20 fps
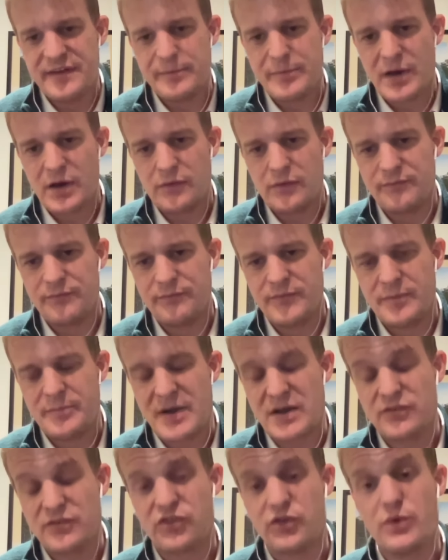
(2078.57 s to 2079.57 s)

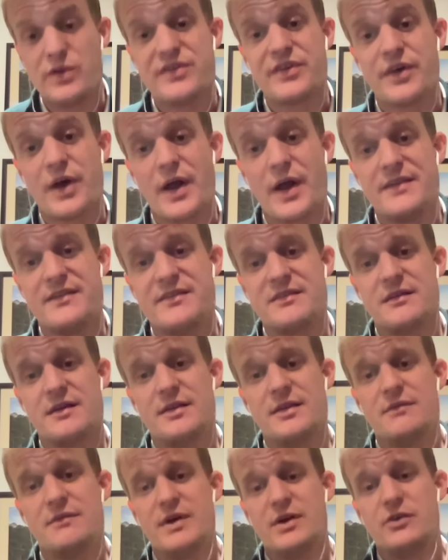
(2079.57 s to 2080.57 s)
about suicides
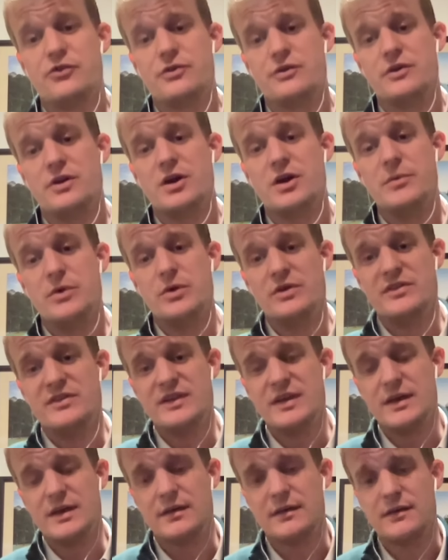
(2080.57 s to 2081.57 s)
in the veteran
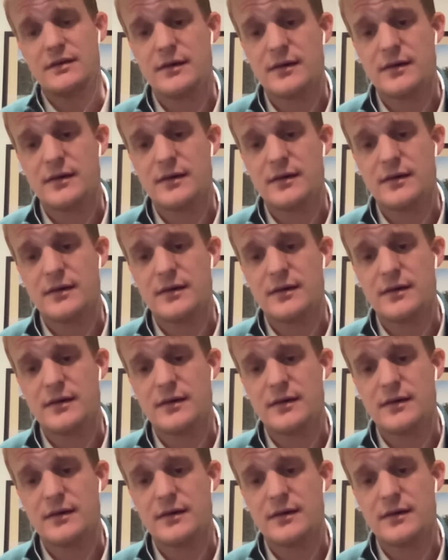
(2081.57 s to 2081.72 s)
community.